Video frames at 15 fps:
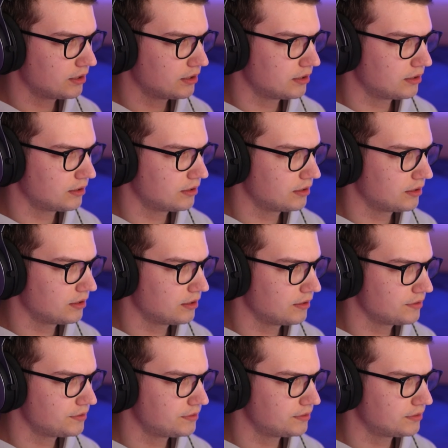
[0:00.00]

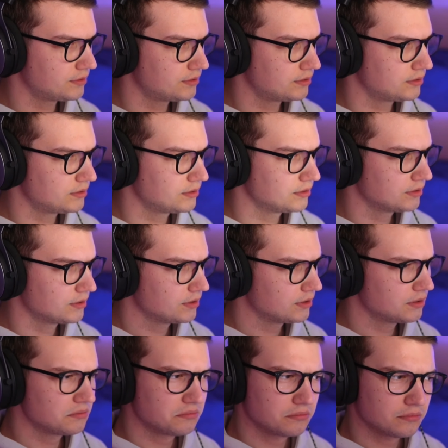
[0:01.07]

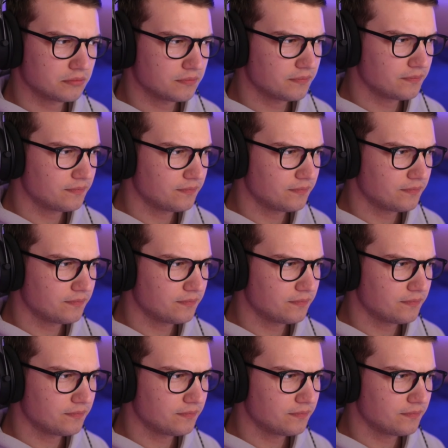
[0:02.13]
No one is speaking in this clip.